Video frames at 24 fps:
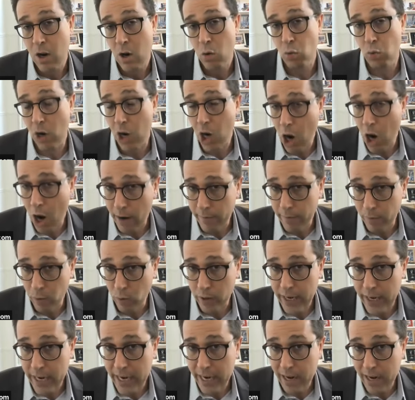
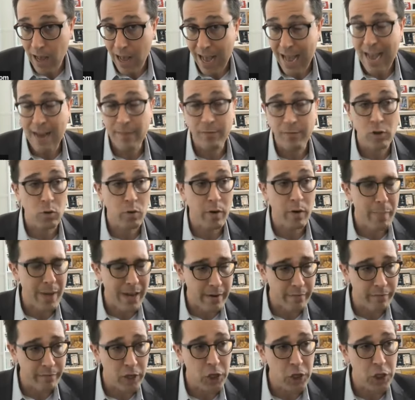recovery after a
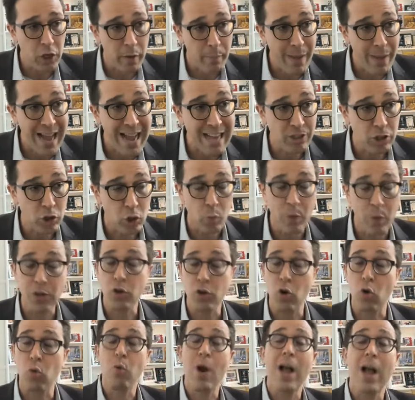beneficiary passes away
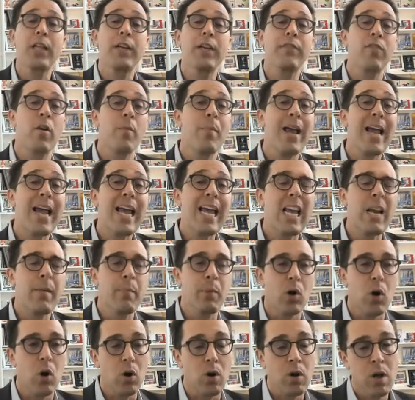directly from
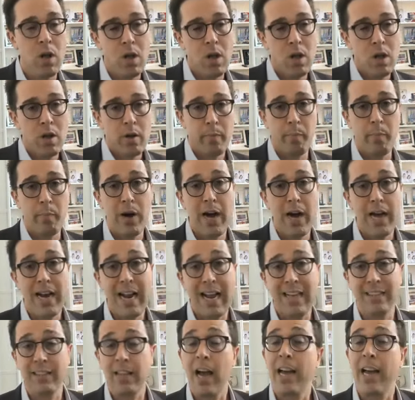ABLE. But
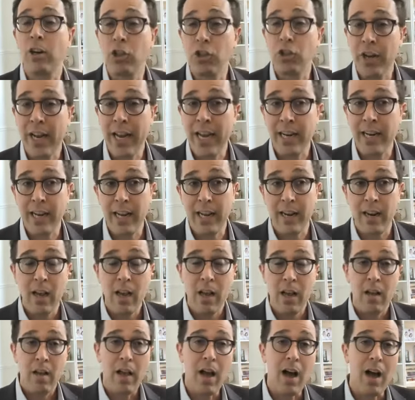as I understand it,
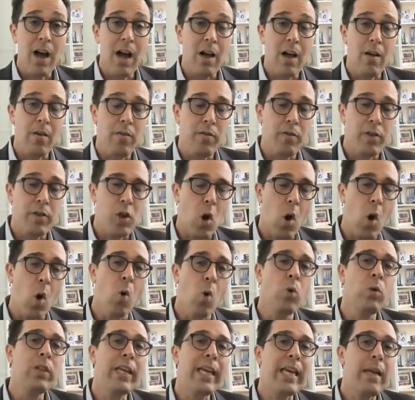uh, the
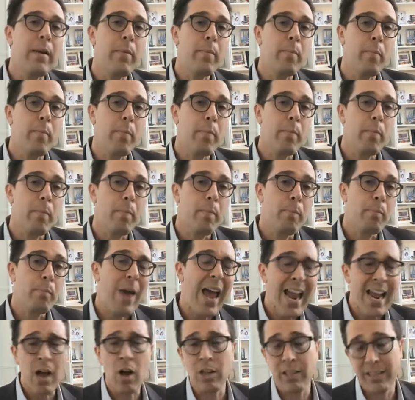only
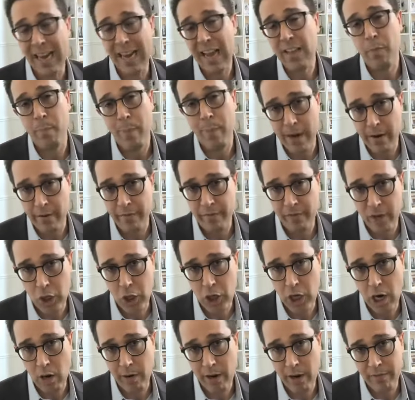pay on death
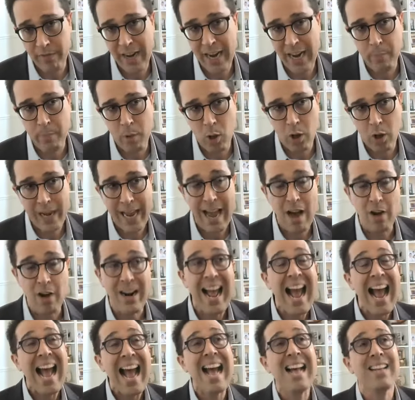beneficiary of an ABLE account
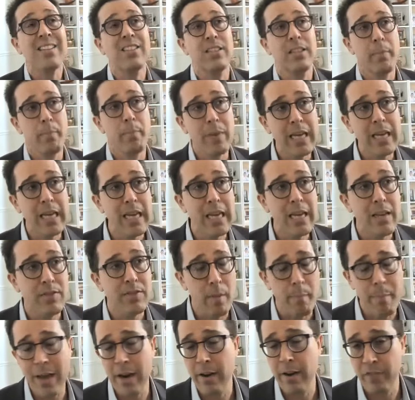has to be the
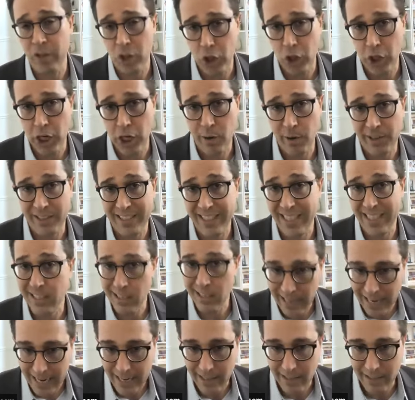beneficiary's
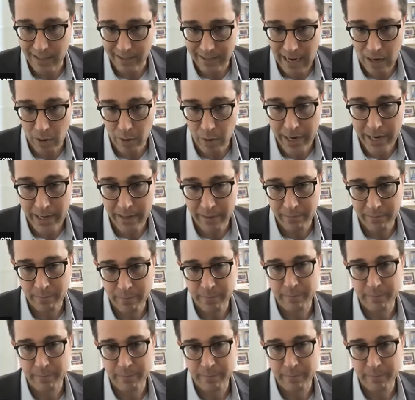estate. Is that right?